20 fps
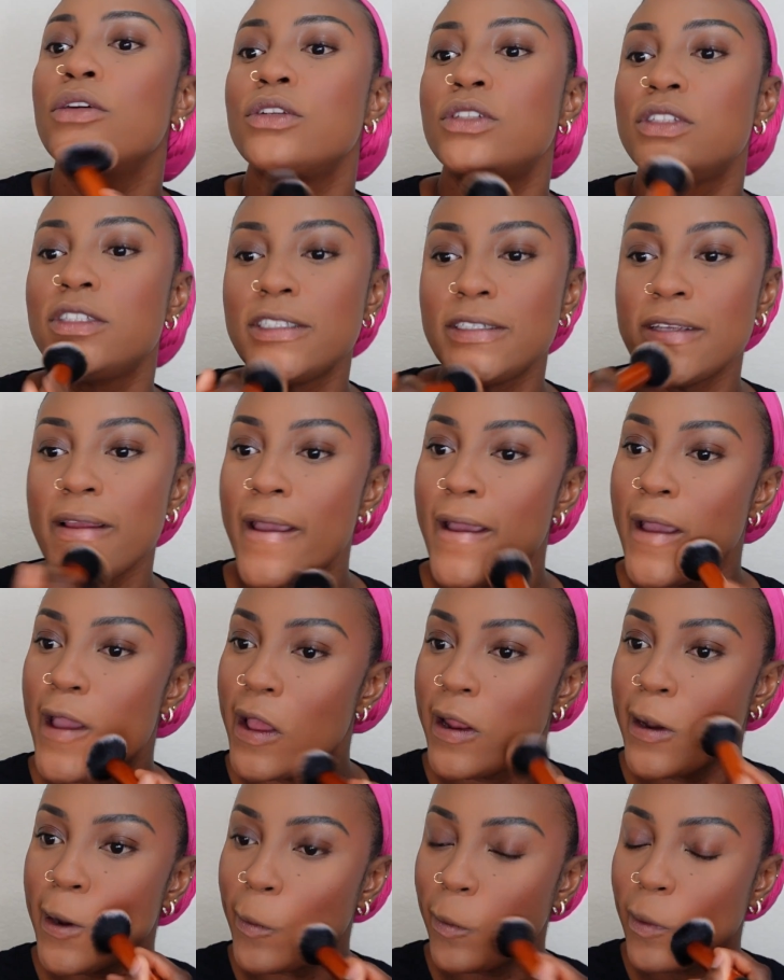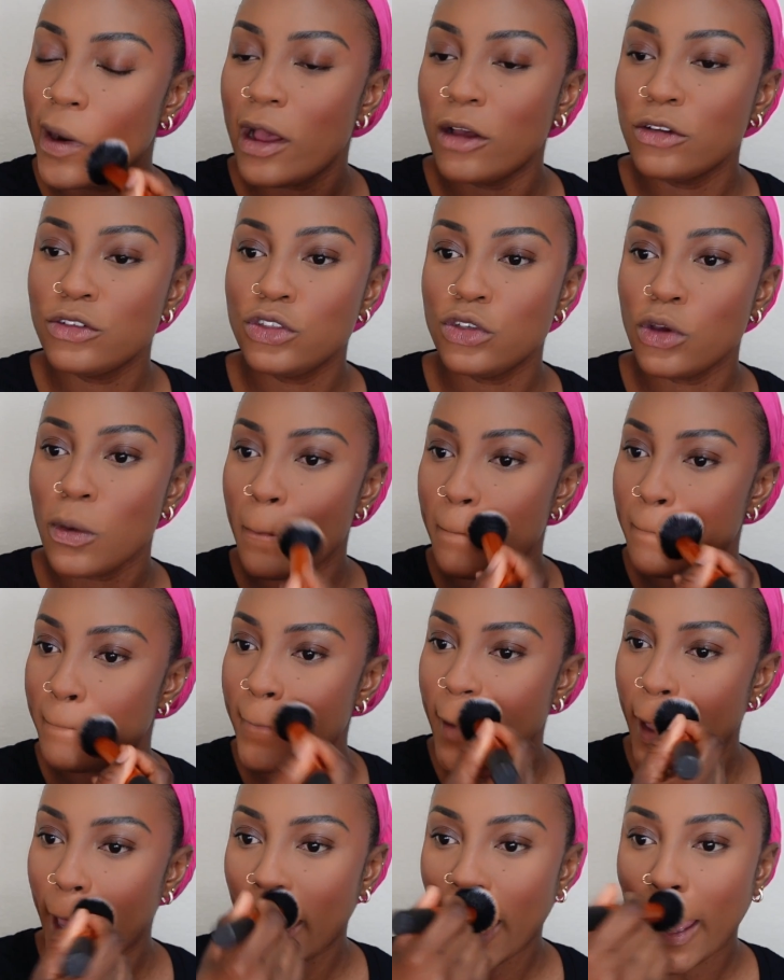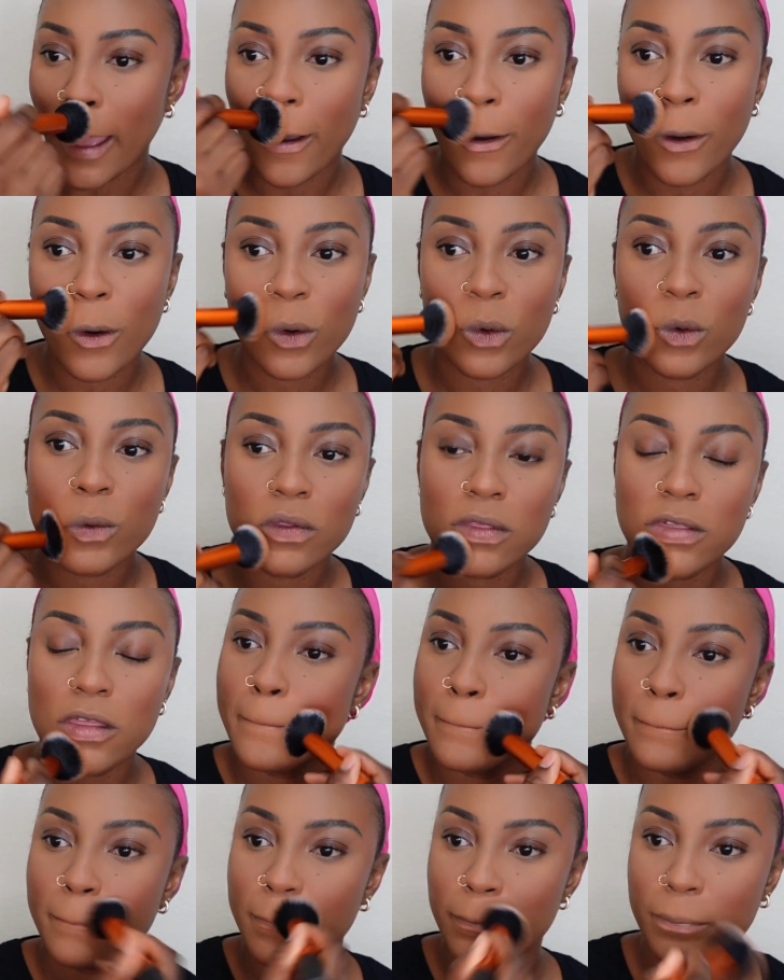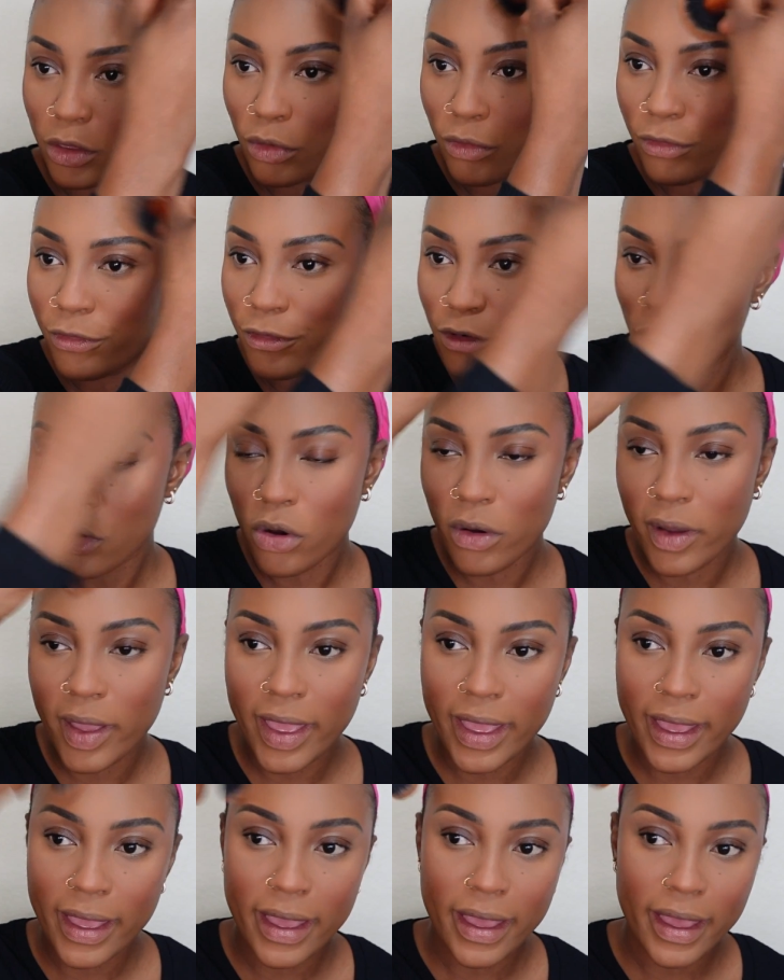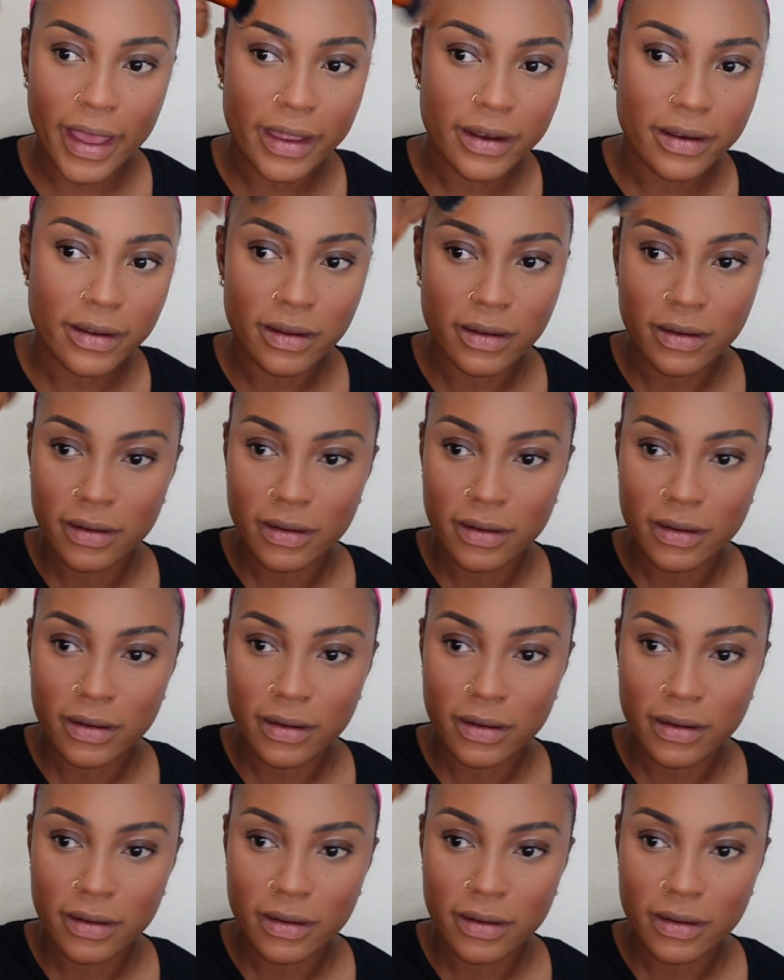your chin, around your mouth, your forehead,